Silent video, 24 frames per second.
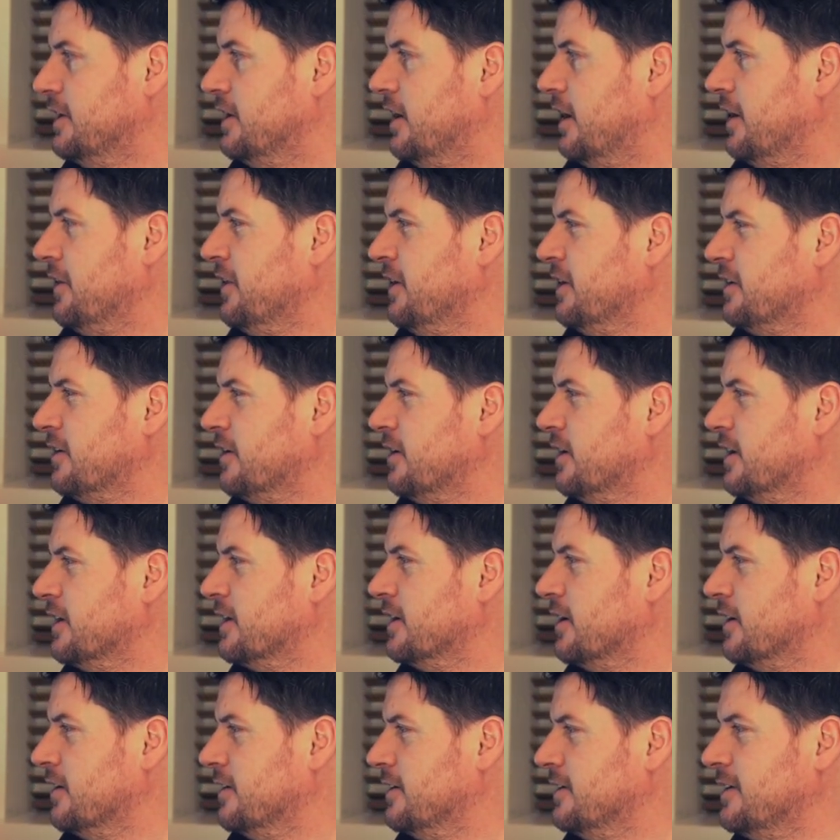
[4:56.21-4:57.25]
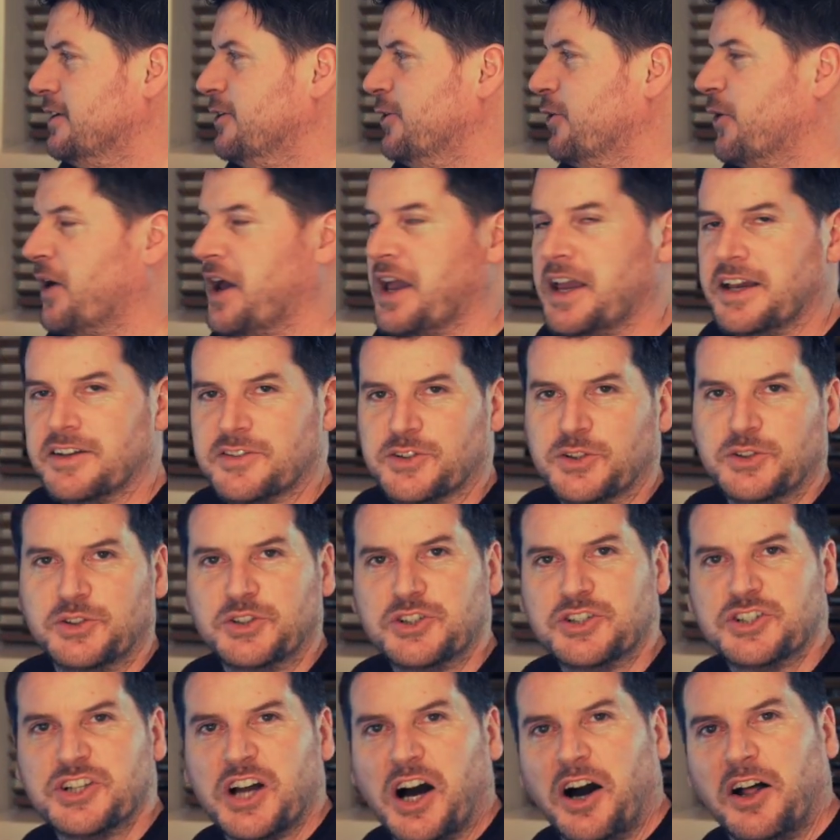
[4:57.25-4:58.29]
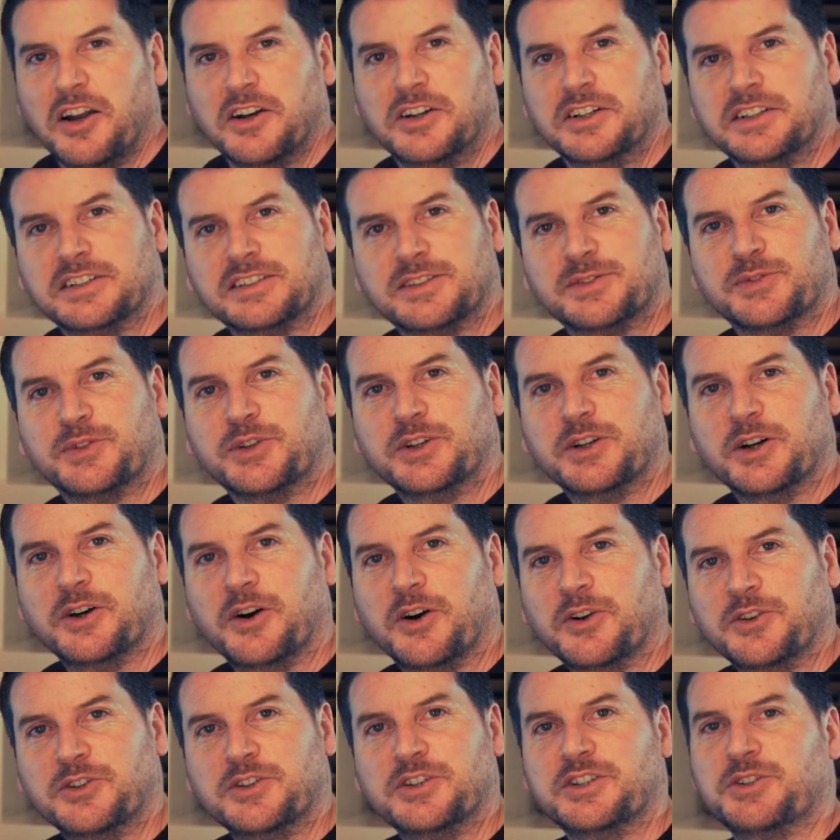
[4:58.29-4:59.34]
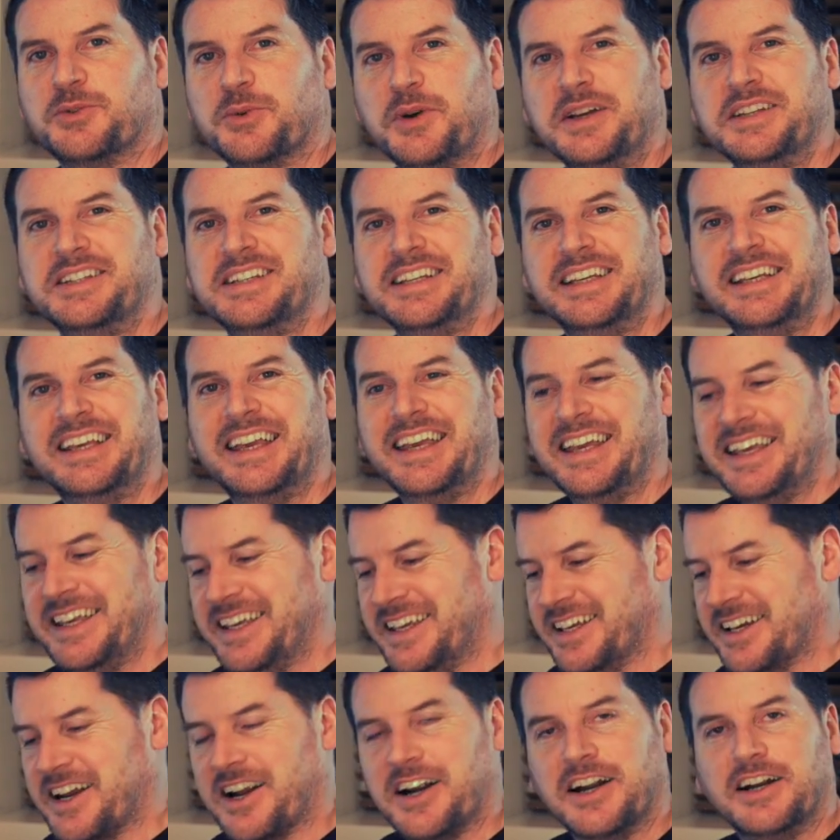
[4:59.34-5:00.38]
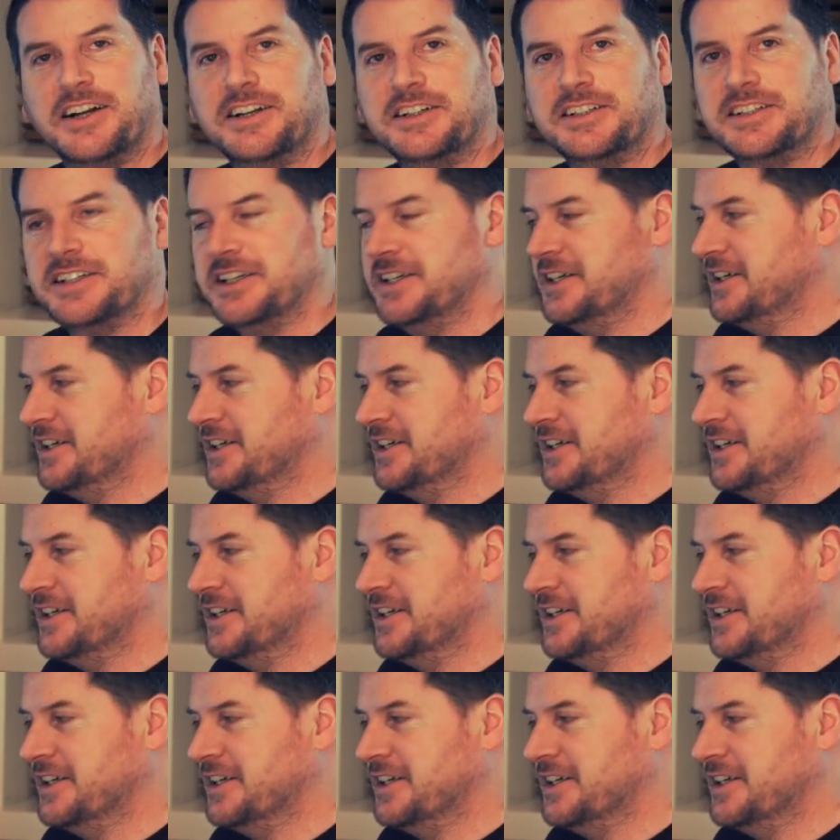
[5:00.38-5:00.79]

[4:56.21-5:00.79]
I think they're like, you know, $800 for a 120 gig card.